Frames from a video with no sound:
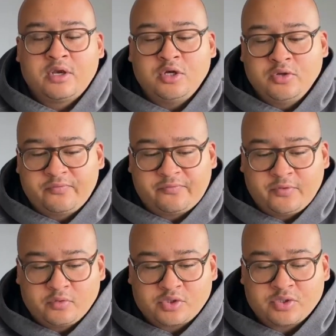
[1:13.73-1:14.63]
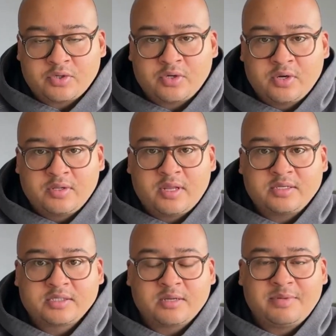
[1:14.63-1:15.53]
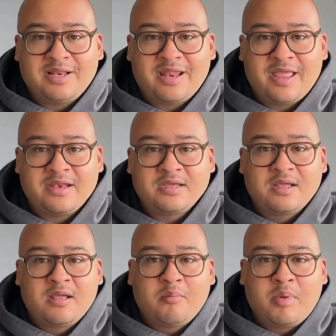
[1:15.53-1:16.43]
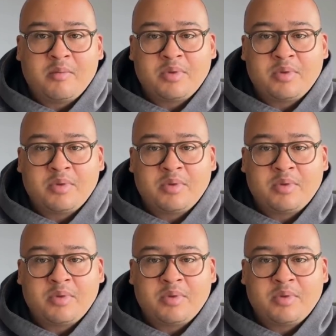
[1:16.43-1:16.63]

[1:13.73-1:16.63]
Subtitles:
new future that is going to be led by